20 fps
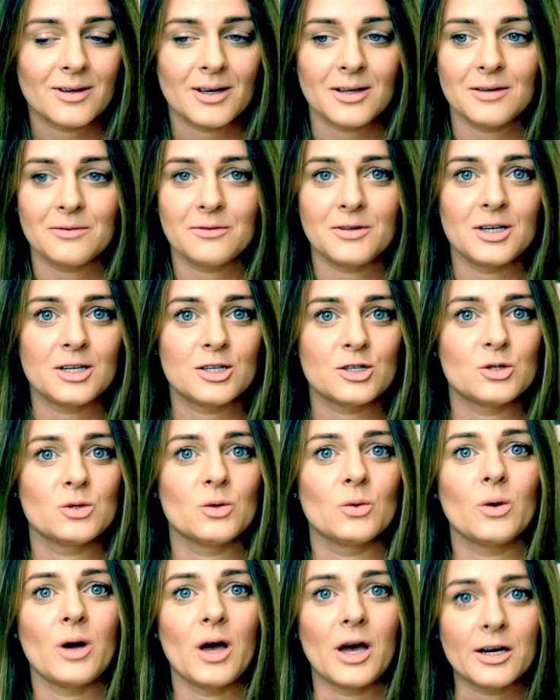And if there is
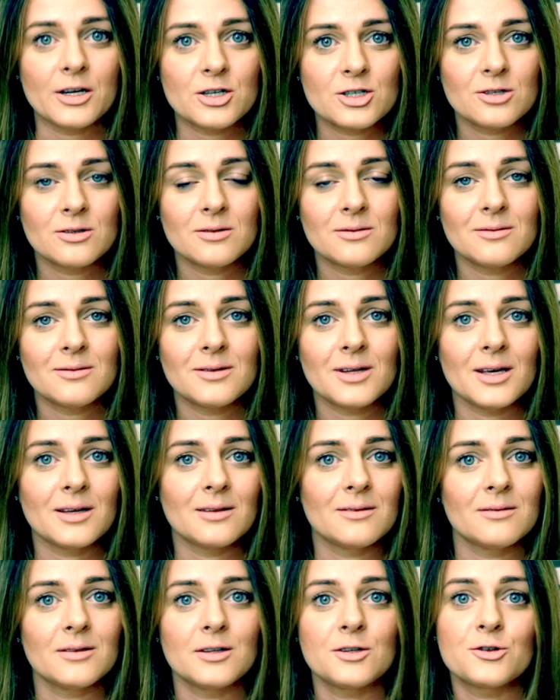no action,
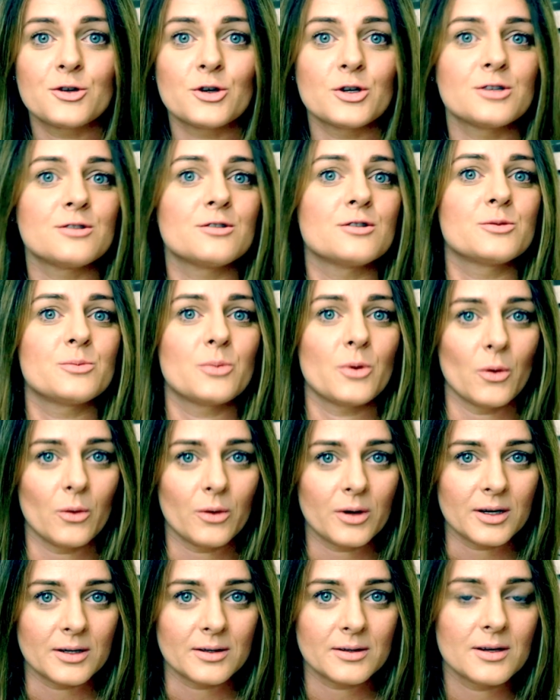then the trust is
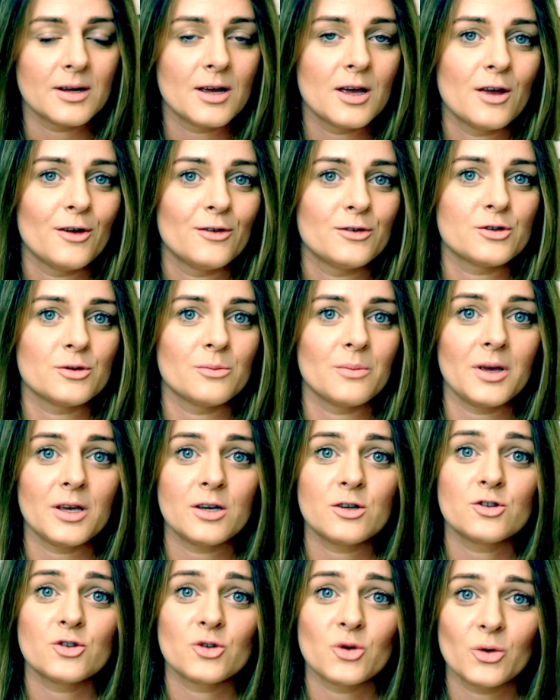broken. So
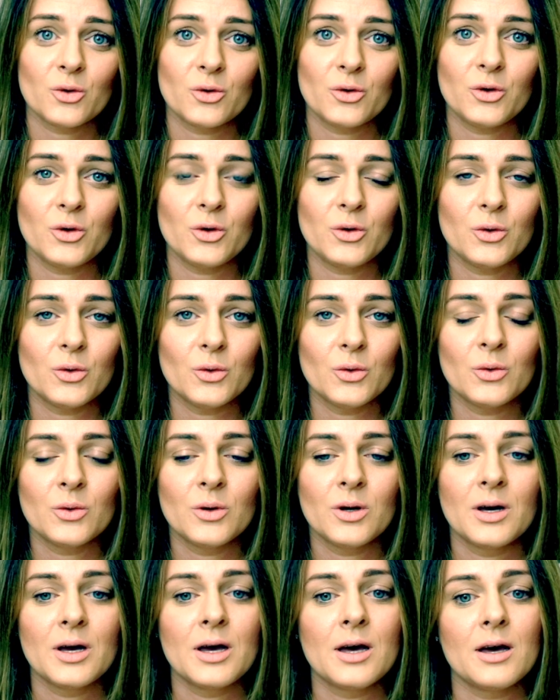make sure
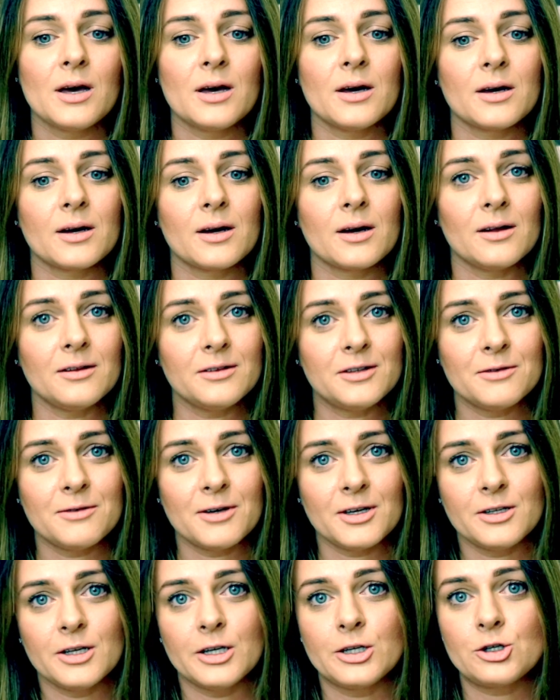you
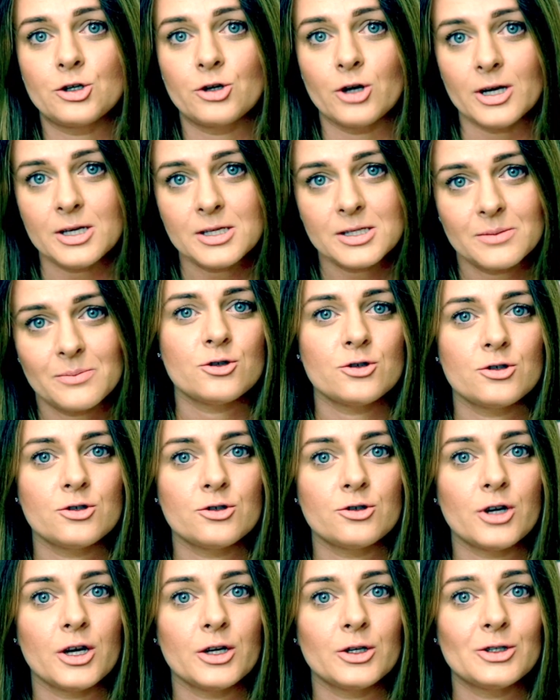cultivate their
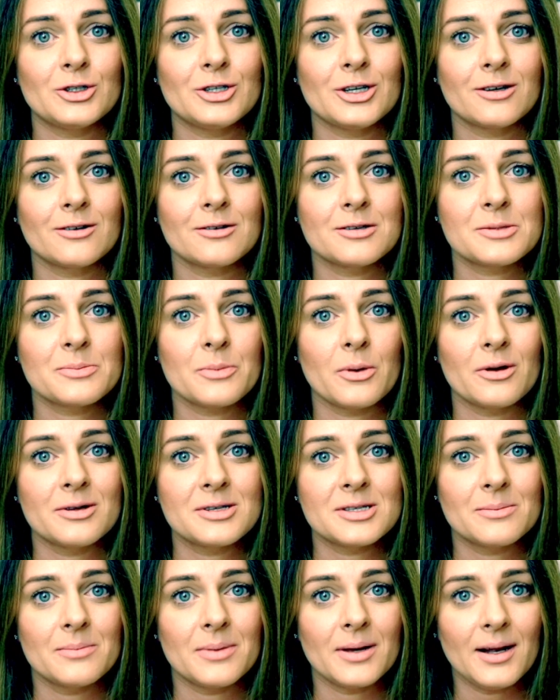trust. Try to take
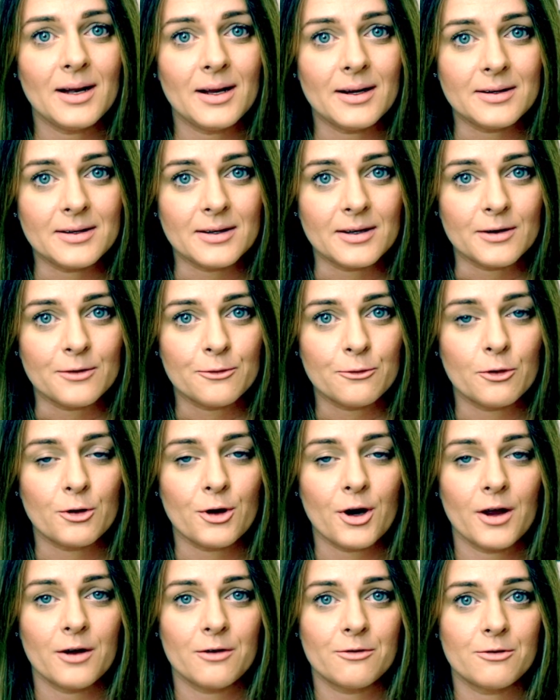responsibility
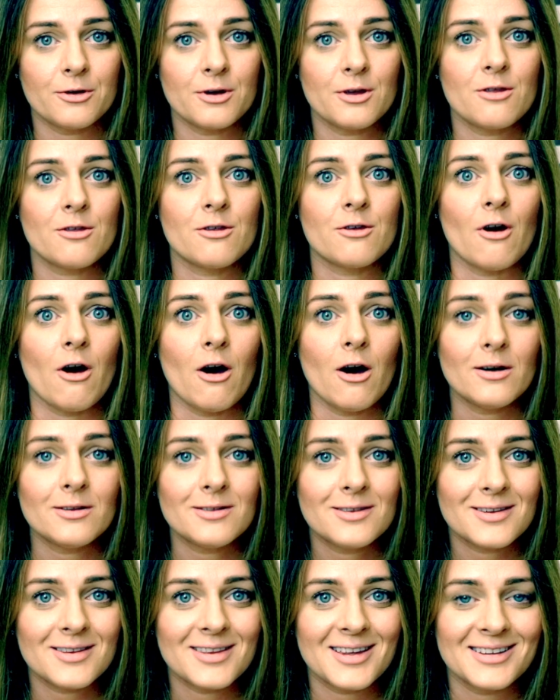for every
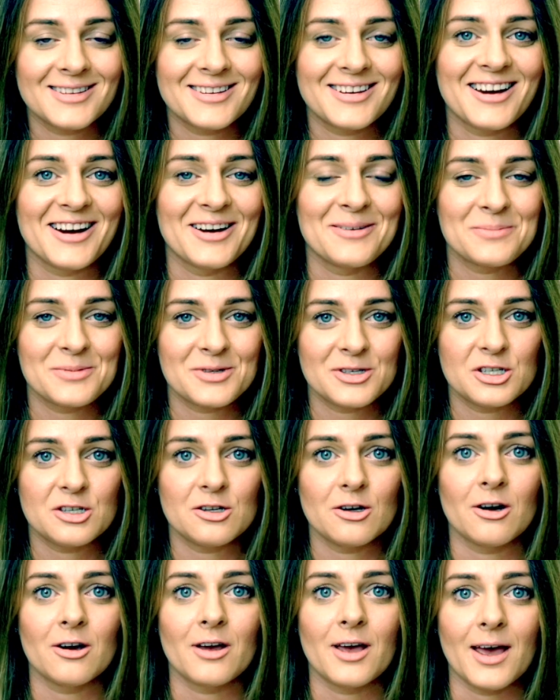thought that comes in
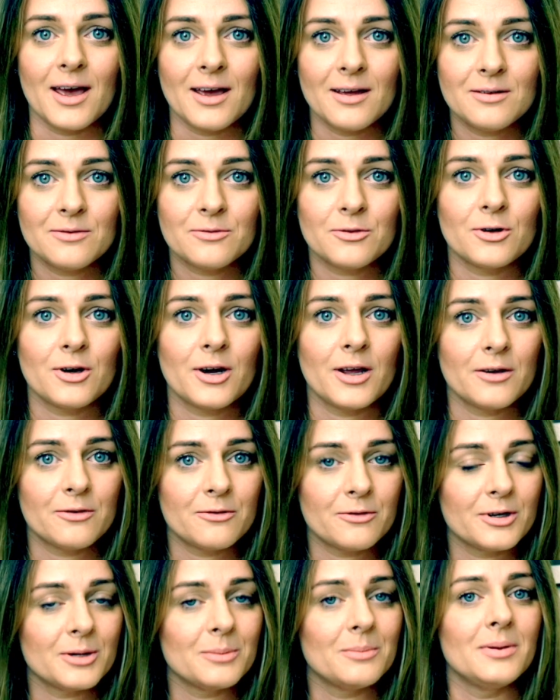your head, for
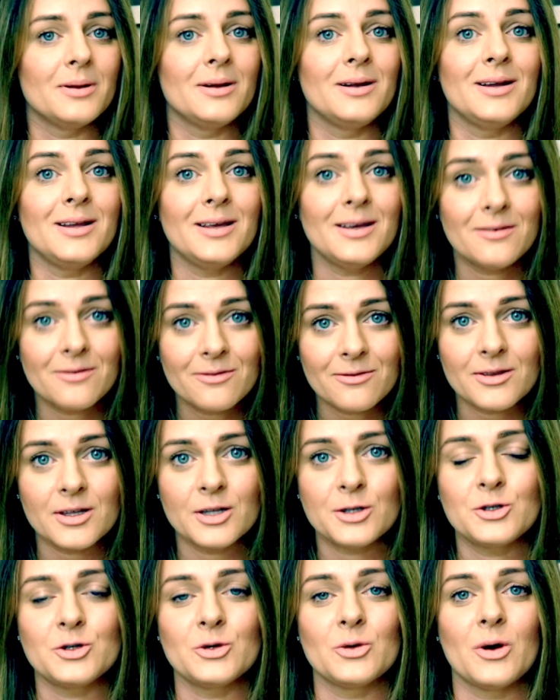every belief
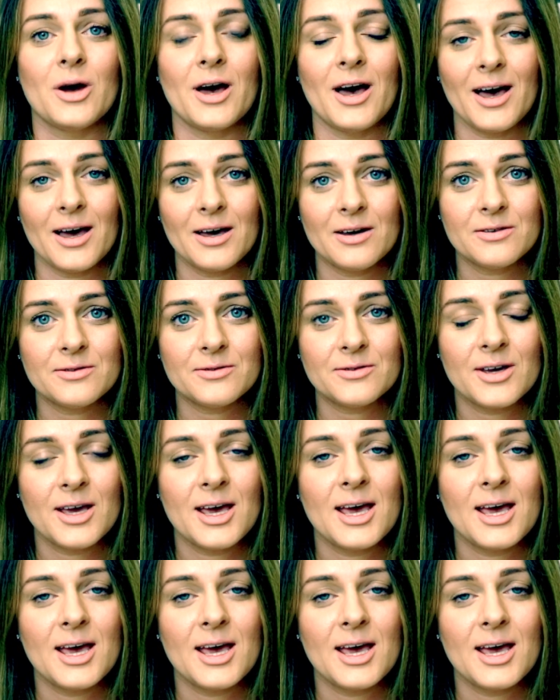that you have.